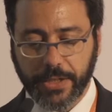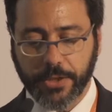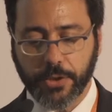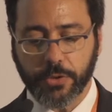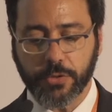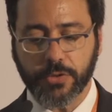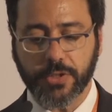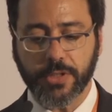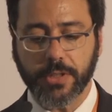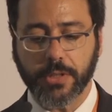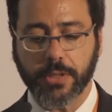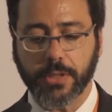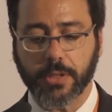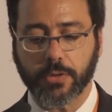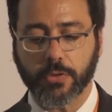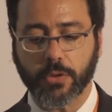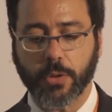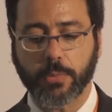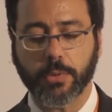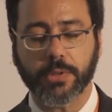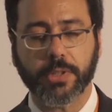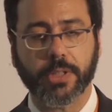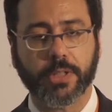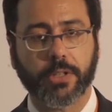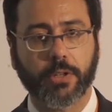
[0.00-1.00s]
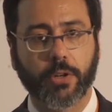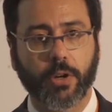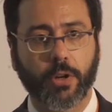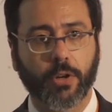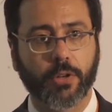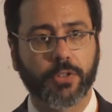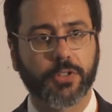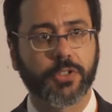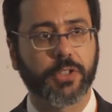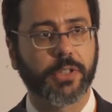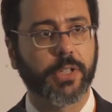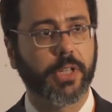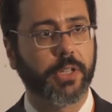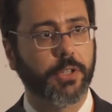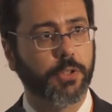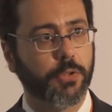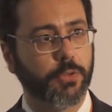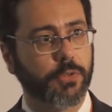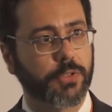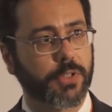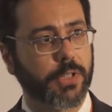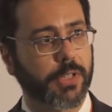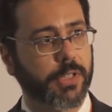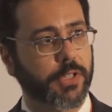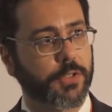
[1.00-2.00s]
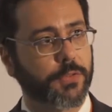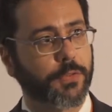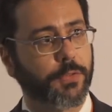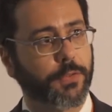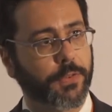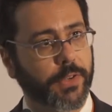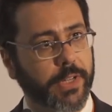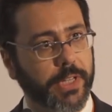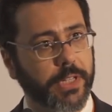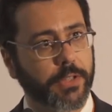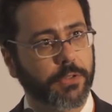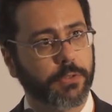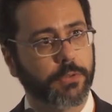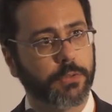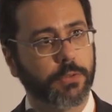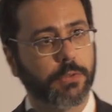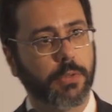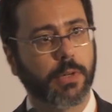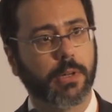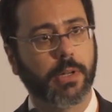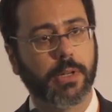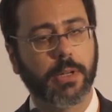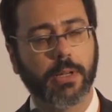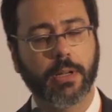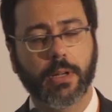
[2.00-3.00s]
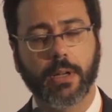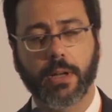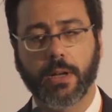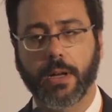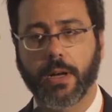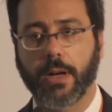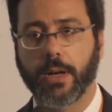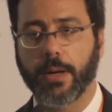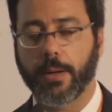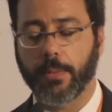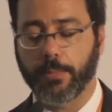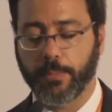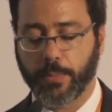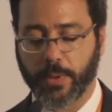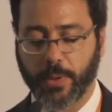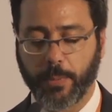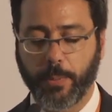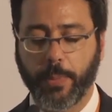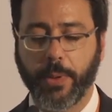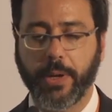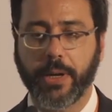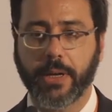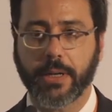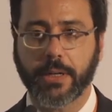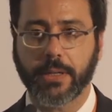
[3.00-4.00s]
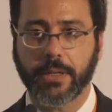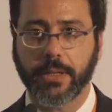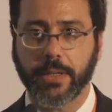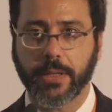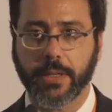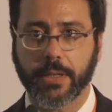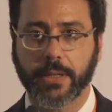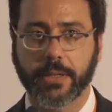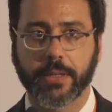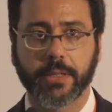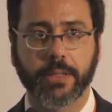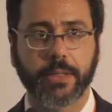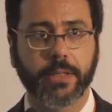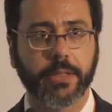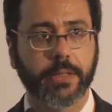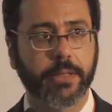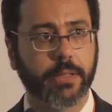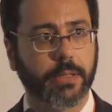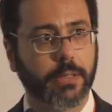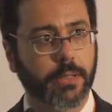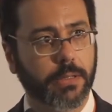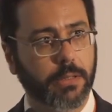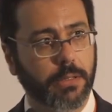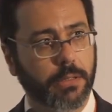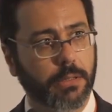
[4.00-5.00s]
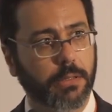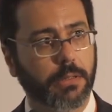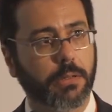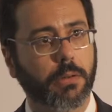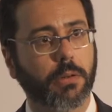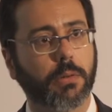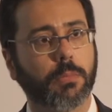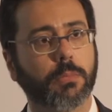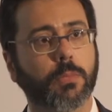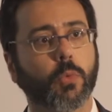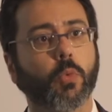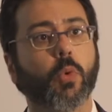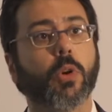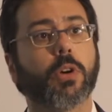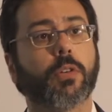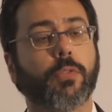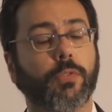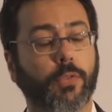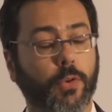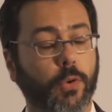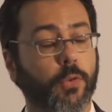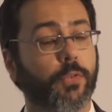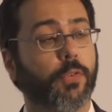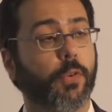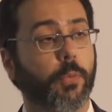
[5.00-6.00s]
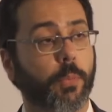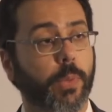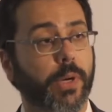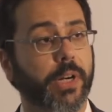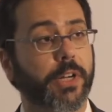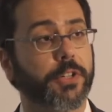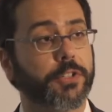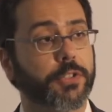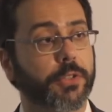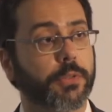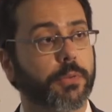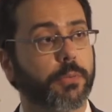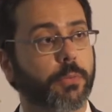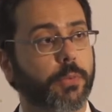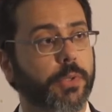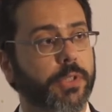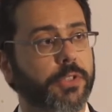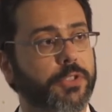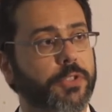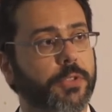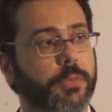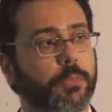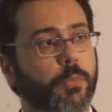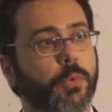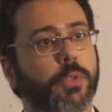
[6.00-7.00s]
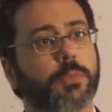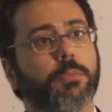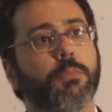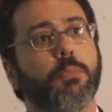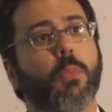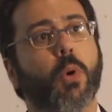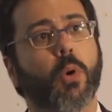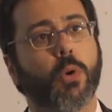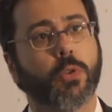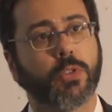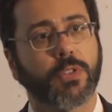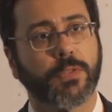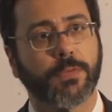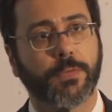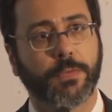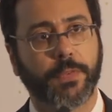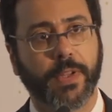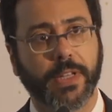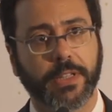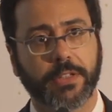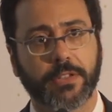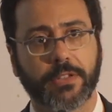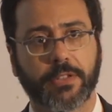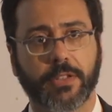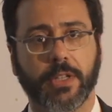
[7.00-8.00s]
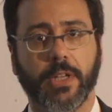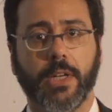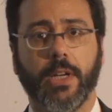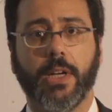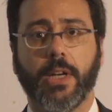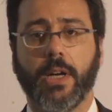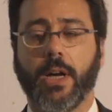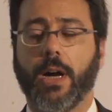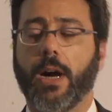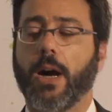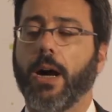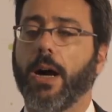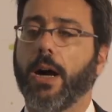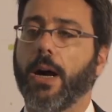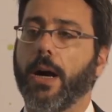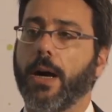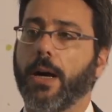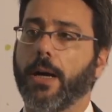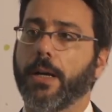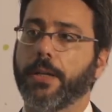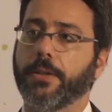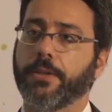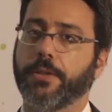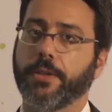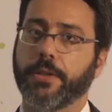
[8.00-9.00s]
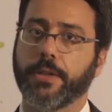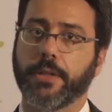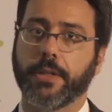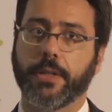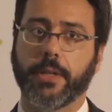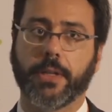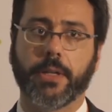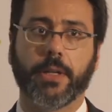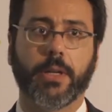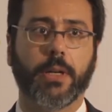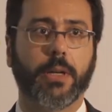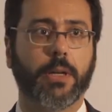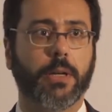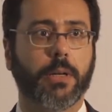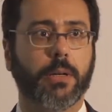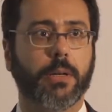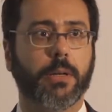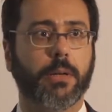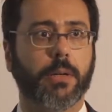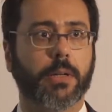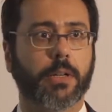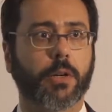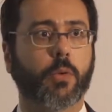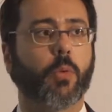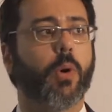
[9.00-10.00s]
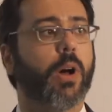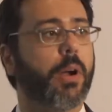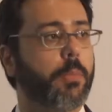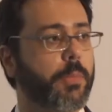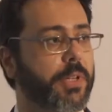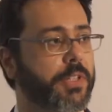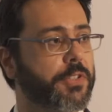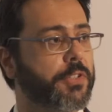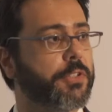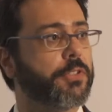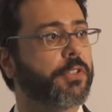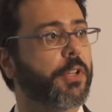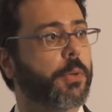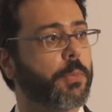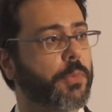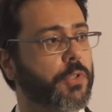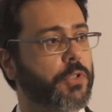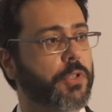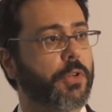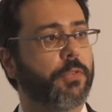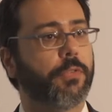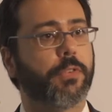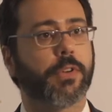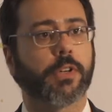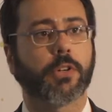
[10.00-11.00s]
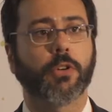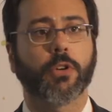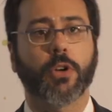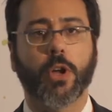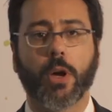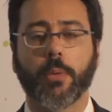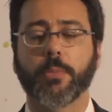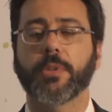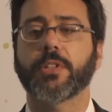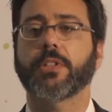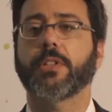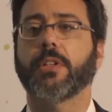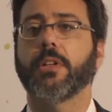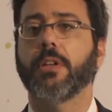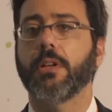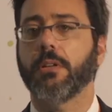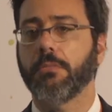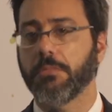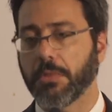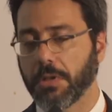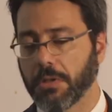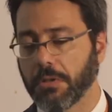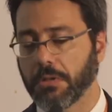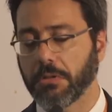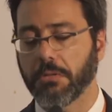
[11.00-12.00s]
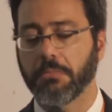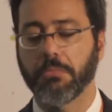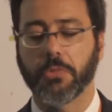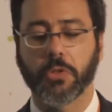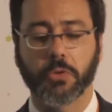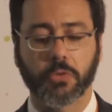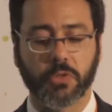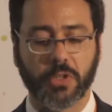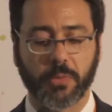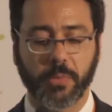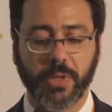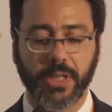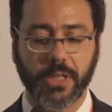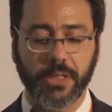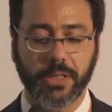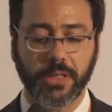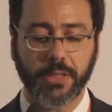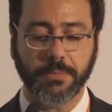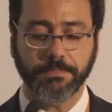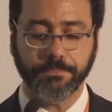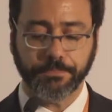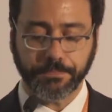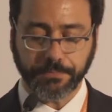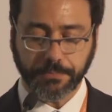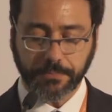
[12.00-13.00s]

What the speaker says: using robot technology, the user is free to prepare the workflow of operation which most fits the requirements in terms of ergonomics, usability,